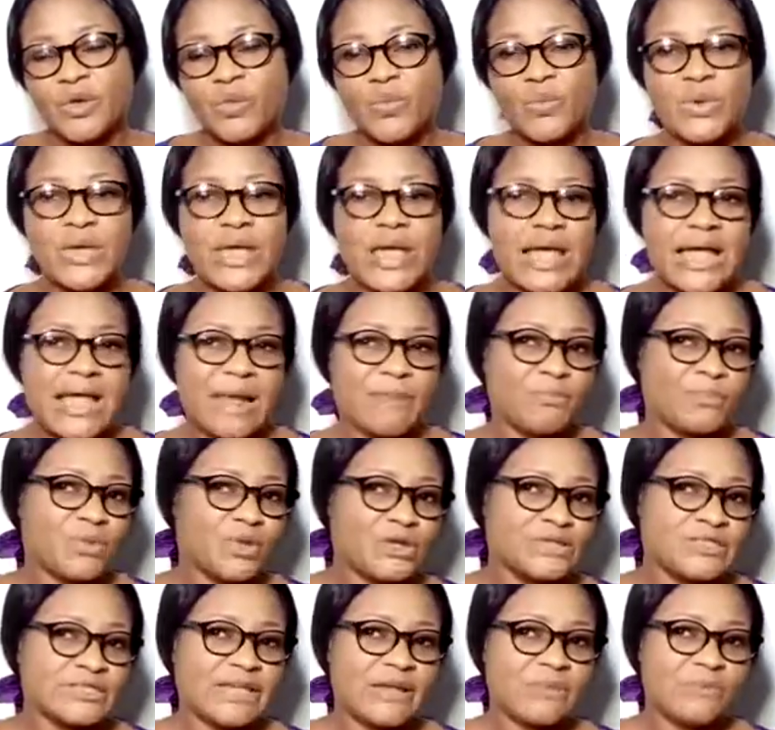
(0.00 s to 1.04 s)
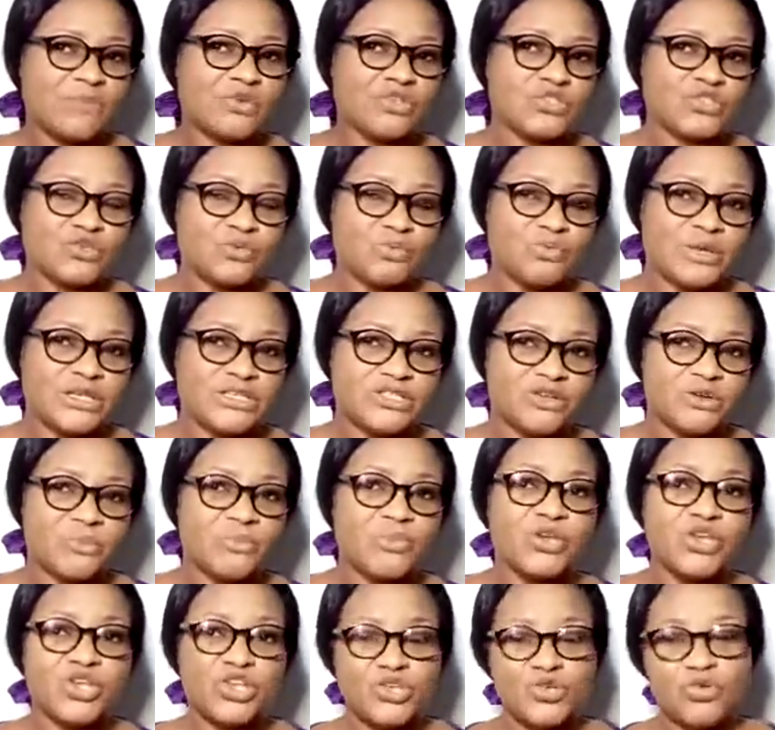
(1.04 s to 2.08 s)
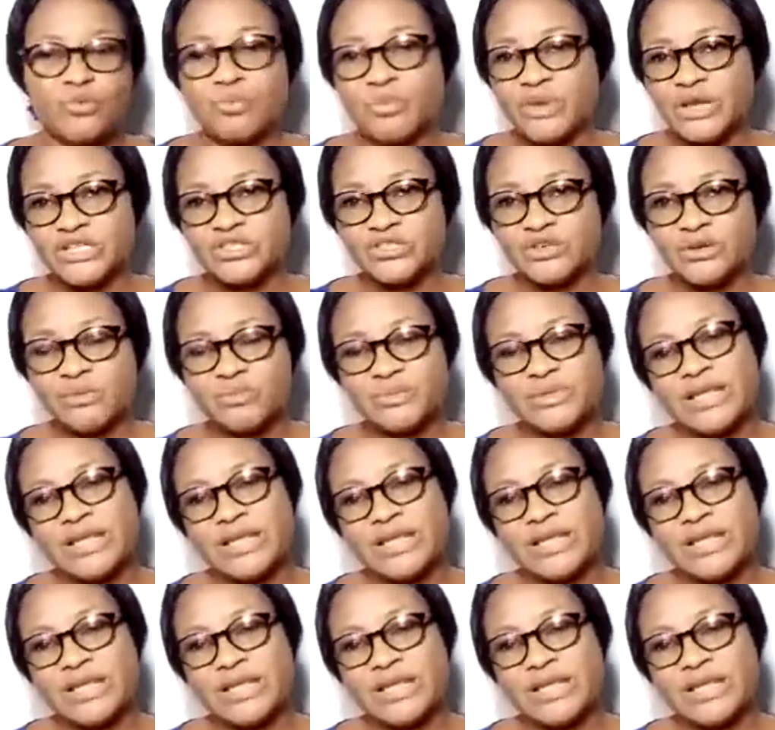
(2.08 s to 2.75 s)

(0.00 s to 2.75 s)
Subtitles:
Where I'm not able to meet up, you meet up.